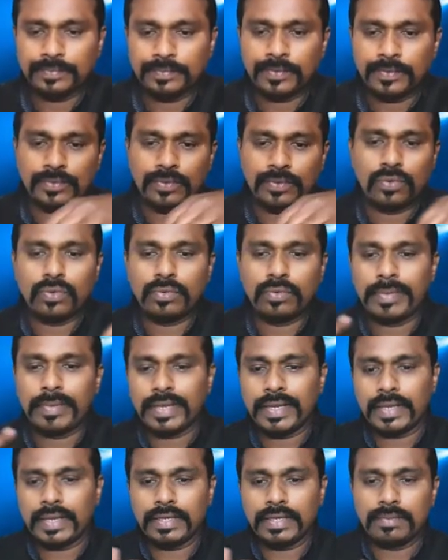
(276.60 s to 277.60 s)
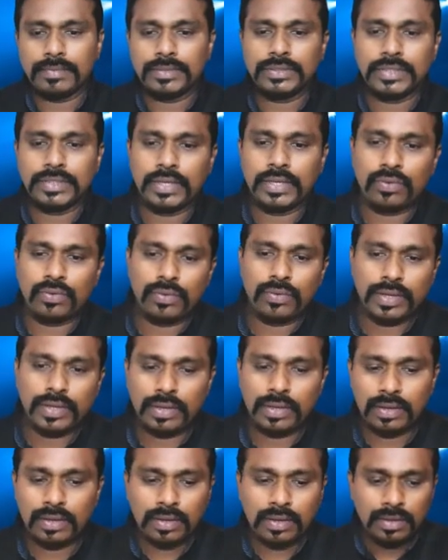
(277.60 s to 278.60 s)
So don't make any mistake over
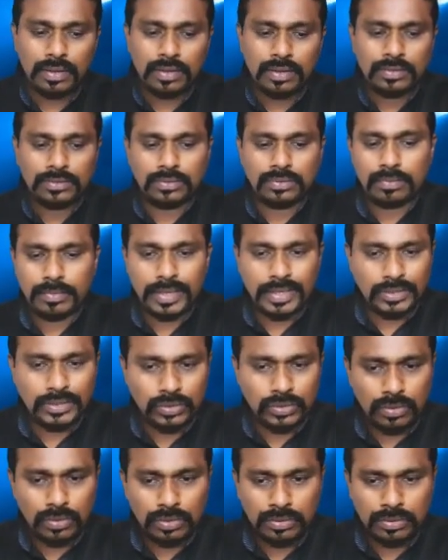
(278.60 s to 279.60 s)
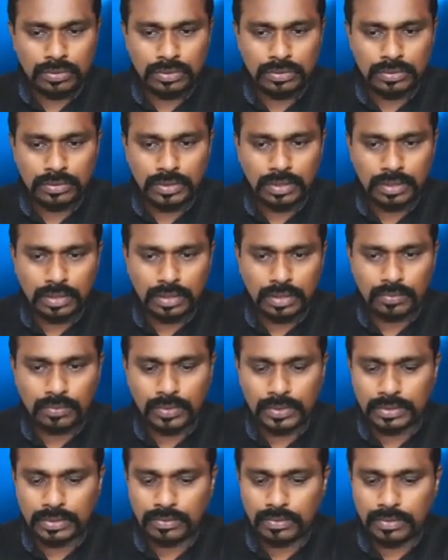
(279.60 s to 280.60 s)
here. So make sure the
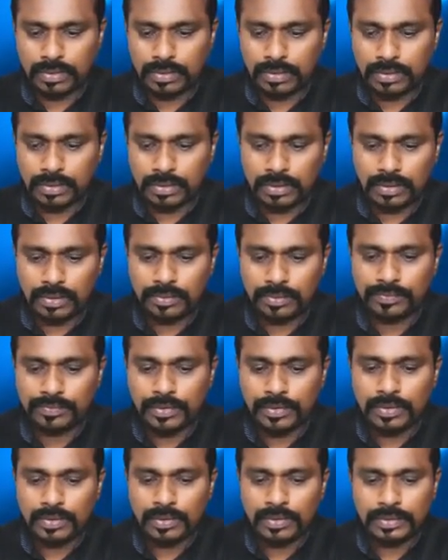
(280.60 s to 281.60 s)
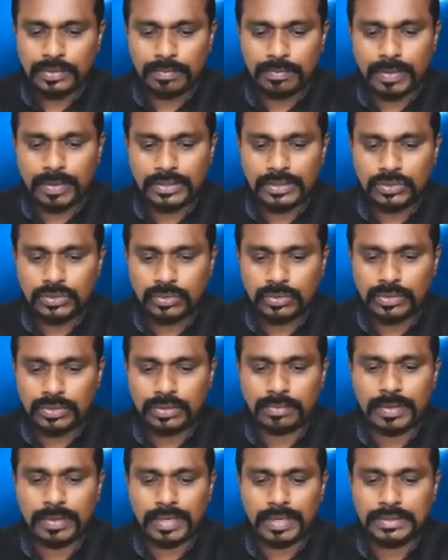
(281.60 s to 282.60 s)
whatever the password,
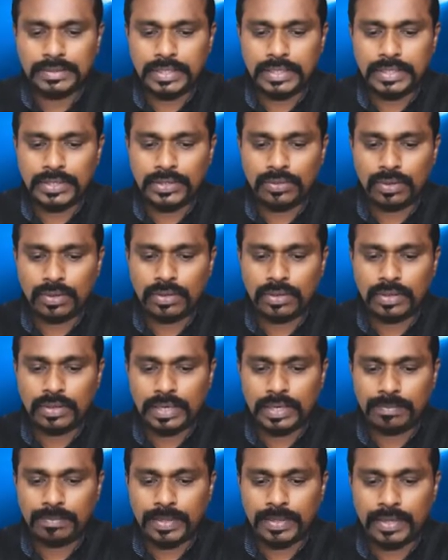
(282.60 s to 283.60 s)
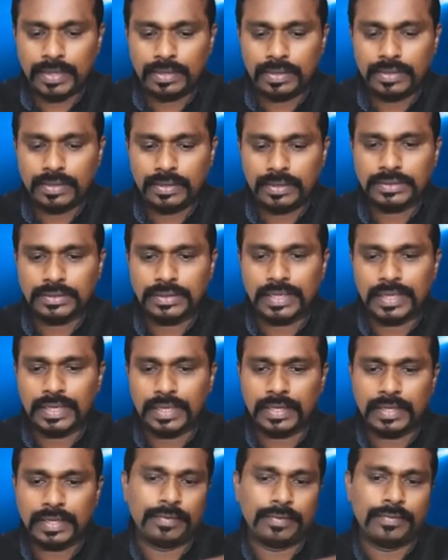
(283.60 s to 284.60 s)
the passkey you are typing here is
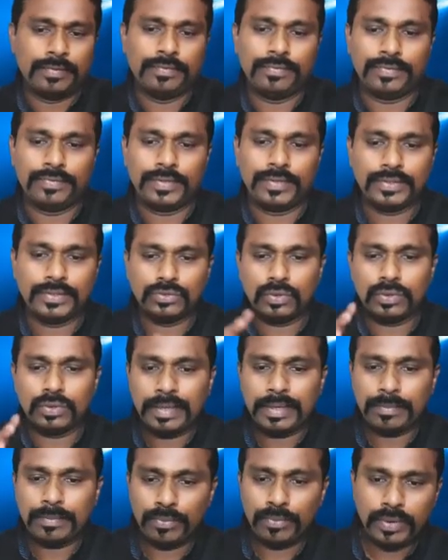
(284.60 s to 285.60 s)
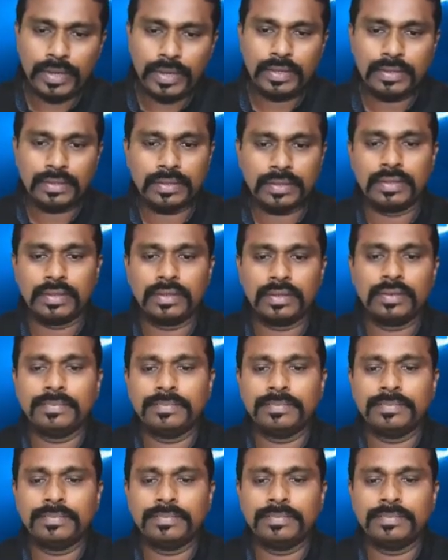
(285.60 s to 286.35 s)
there is no typo error here.